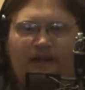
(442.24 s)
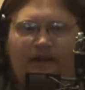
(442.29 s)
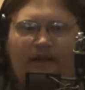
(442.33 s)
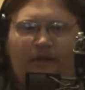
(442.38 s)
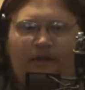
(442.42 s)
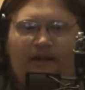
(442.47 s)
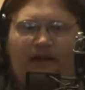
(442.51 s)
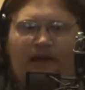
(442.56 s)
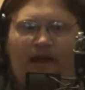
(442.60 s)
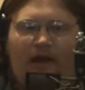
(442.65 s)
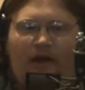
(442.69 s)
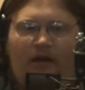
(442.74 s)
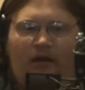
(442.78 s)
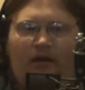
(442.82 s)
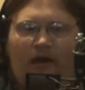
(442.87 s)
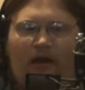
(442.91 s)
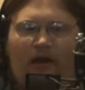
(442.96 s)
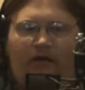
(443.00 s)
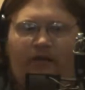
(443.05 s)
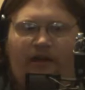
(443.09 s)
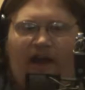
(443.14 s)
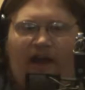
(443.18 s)
There we go.
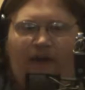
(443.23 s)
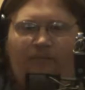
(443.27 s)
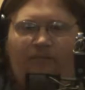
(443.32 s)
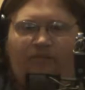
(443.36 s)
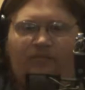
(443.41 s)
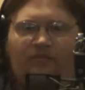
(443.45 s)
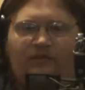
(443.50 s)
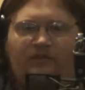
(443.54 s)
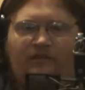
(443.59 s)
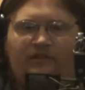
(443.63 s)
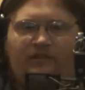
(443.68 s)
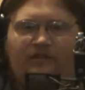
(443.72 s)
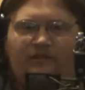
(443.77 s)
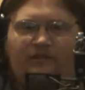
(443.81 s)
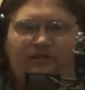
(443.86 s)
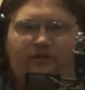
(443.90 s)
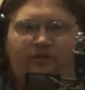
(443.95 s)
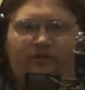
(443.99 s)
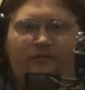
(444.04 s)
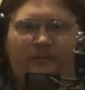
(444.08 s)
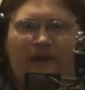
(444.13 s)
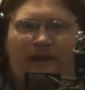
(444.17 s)
Oh, crap. There's still
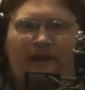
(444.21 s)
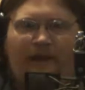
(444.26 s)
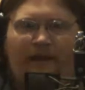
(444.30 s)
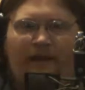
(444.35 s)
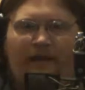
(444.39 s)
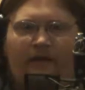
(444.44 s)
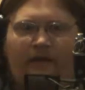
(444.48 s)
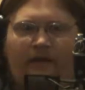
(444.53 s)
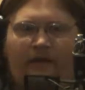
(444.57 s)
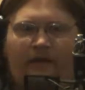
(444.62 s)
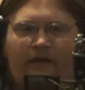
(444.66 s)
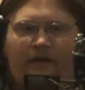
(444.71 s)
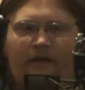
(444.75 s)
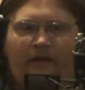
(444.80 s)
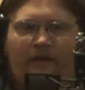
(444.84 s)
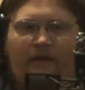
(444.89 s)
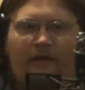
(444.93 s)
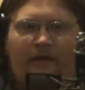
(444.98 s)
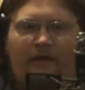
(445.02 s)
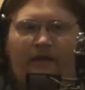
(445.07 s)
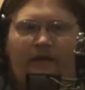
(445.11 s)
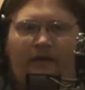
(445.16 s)
two remaining.
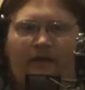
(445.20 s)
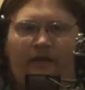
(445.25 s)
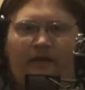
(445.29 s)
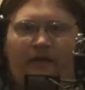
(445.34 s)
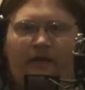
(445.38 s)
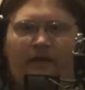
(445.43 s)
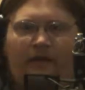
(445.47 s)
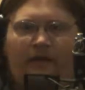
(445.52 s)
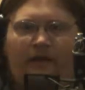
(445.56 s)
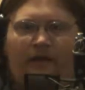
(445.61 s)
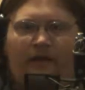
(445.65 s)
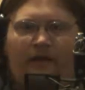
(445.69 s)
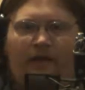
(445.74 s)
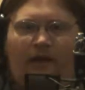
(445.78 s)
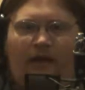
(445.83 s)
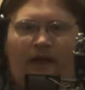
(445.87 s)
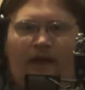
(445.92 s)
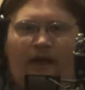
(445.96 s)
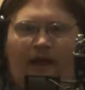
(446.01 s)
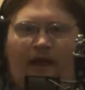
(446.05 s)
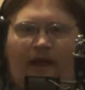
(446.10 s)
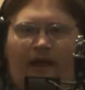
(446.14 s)

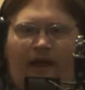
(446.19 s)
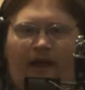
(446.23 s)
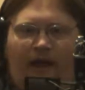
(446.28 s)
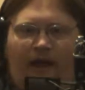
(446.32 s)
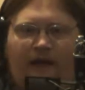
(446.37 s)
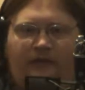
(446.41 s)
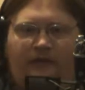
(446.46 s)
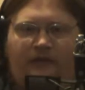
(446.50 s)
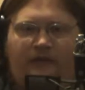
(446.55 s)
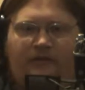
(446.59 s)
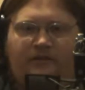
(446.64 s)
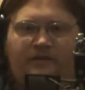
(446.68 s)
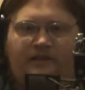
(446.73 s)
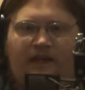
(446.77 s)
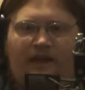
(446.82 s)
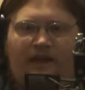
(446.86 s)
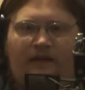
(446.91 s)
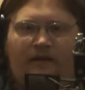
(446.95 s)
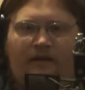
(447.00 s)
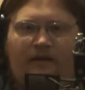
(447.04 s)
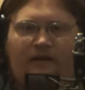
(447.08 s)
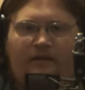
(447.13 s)
And use
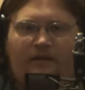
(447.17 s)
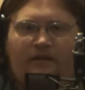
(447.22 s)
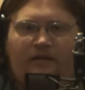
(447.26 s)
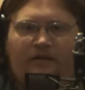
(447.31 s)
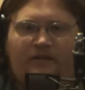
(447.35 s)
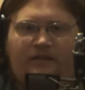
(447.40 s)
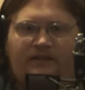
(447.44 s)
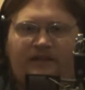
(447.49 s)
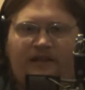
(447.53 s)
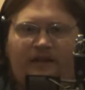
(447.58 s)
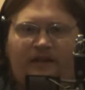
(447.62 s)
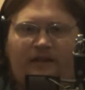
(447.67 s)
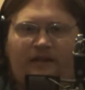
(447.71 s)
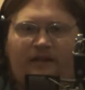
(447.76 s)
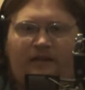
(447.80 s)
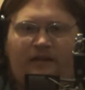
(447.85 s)
it. Use it.